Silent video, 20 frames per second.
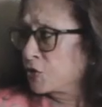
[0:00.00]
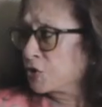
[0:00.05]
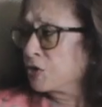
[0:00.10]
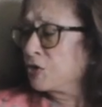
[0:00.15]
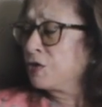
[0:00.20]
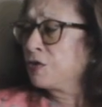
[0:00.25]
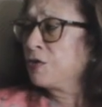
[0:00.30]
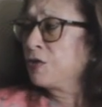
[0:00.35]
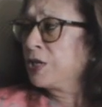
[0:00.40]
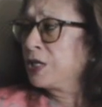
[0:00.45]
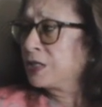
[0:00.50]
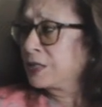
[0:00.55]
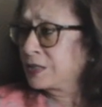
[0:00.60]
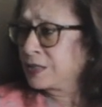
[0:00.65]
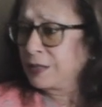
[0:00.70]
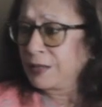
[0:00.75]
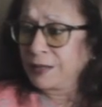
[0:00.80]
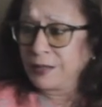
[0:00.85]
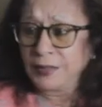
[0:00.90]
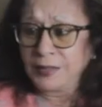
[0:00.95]
So
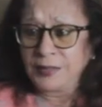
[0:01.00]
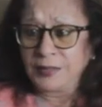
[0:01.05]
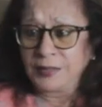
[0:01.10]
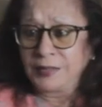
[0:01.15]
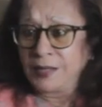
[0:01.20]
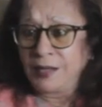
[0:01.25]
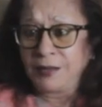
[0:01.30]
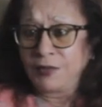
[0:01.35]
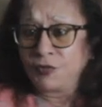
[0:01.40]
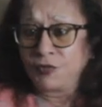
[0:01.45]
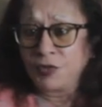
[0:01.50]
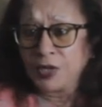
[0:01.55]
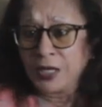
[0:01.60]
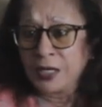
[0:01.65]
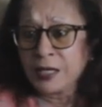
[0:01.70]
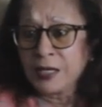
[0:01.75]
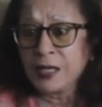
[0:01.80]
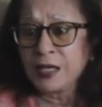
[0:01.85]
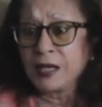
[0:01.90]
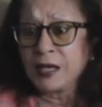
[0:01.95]
it
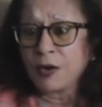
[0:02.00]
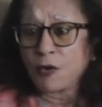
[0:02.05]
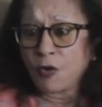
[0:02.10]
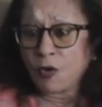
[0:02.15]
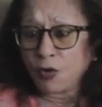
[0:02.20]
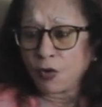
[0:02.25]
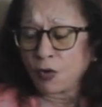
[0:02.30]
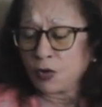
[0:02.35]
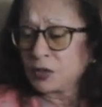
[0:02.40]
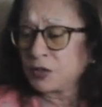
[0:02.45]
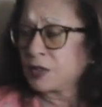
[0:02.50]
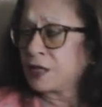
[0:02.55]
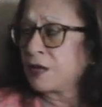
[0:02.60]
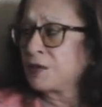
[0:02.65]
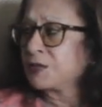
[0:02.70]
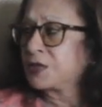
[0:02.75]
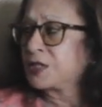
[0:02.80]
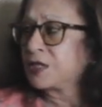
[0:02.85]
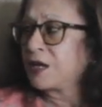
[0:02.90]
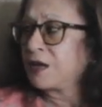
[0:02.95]
really all
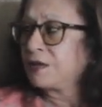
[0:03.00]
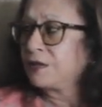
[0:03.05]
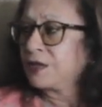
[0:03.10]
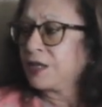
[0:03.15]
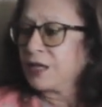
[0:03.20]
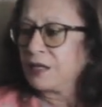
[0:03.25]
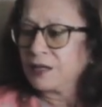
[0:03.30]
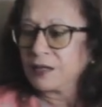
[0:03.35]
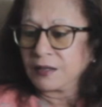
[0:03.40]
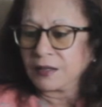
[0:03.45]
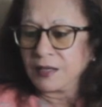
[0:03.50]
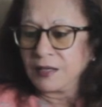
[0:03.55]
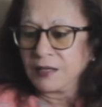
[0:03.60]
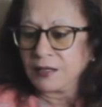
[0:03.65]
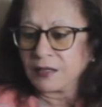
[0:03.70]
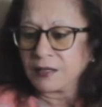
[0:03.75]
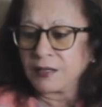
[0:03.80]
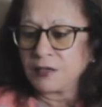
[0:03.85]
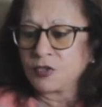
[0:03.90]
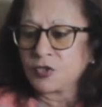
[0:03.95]
comes down in
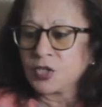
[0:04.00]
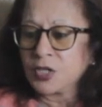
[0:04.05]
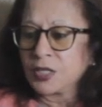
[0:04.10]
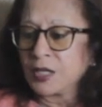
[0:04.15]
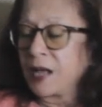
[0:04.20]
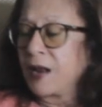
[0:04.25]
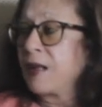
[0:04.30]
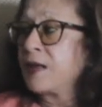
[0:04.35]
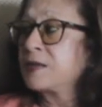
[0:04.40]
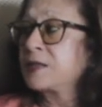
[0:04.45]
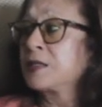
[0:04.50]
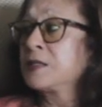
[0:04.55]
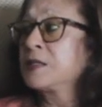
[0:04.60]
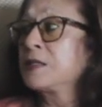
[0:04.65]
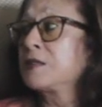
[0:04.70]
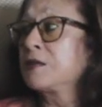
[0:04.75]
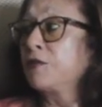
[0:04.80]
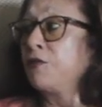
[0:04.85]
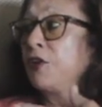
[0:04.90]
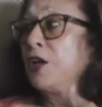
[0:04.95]
a country that
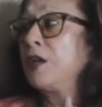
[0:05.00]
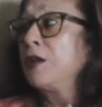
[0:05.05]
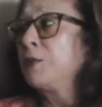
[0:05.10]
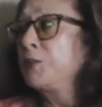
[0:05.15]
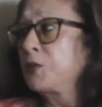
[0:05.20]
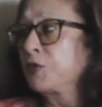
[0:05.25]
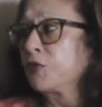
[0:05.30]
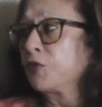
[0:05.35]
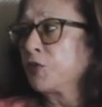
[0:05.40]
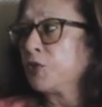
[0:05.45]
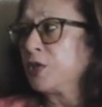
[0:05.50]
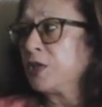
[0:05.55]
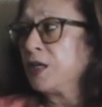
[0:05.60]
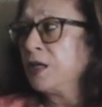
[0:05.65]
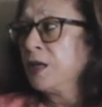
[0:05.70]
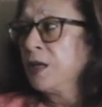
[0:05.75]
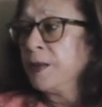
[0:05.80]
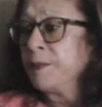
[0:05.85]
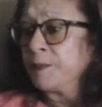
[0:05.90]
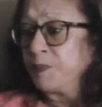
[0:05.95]
hasn't developed
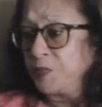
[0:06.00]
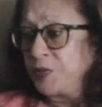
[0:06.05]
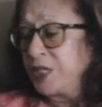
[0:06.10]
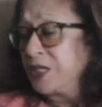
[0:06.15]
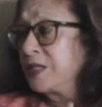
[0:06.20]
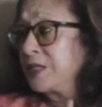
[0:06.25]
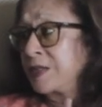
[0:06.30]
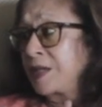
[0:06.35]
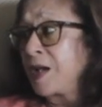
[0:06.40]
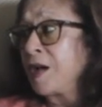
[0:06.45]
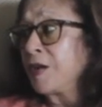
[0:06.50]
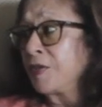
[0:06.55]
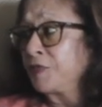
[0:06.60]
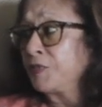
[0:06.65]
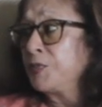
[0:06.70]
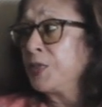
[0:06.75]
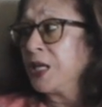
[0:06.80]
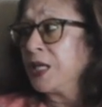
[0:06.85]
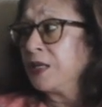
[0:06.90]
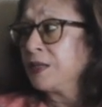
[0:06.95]
fully, that is
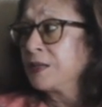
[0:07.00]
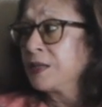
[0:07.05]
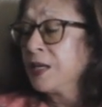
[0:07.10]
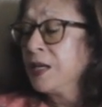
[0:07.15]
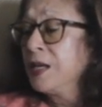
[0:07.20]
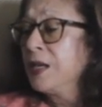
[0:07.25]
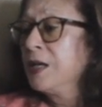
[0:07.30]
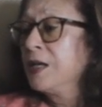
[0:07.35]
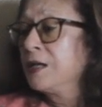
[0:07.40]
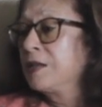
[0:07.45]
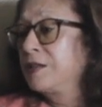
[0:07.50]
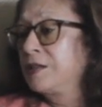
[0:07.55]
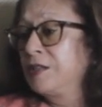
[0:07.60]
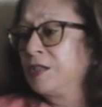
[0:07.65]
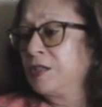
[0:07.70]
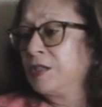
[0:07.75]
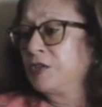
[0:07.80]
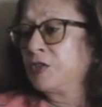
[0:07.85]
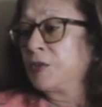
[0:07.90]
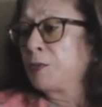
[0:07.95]
half made.
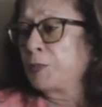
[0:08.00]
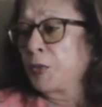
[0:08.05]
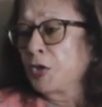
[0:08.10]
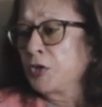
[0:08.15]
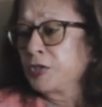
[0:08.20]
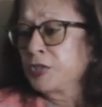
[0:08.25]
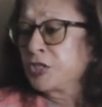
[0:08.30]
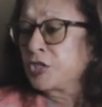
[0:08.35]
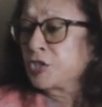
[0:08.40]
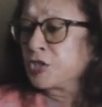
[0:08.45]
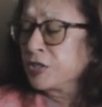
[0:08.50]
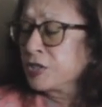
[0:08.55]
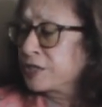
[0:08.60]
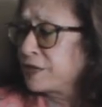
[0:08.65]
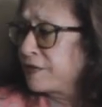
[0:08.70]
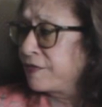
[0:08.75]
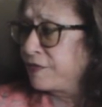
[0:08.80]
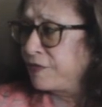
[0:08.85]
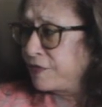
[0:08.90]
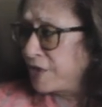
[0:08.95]
The politicians
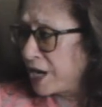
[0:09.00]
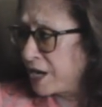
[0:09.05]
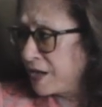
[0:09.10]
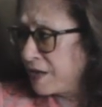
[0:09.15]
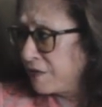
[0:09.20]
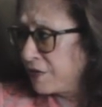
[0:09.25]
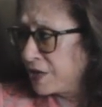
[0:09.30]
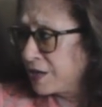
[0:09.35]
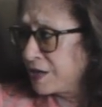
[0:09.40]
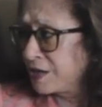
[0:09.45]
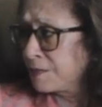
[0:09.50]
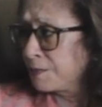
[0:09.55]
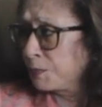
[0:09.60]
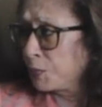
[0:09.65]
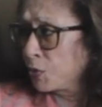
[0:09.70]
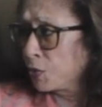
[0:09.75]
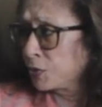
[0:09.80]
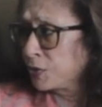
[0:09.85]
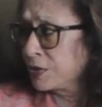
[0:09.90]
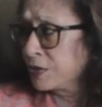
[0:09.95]
are very, very
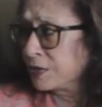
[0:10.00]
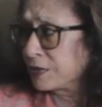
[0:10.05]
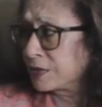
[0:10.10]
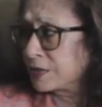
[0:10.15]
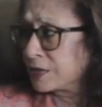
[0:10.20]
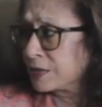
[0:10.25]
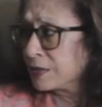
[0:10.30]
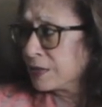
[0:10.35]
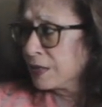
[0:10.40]
important.